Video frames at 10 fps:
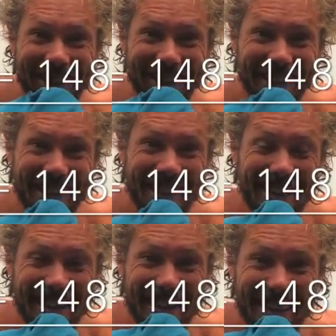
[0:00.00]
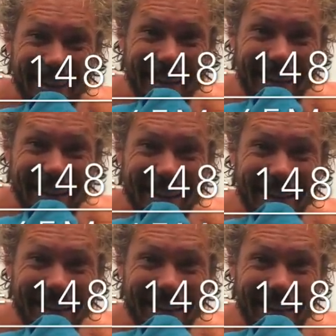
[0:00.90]
Which can also be
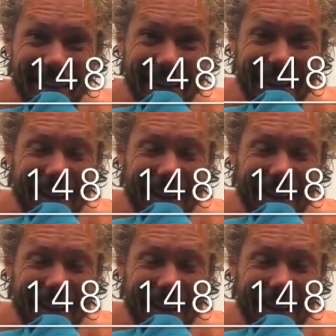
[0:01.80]
dangerous when you have that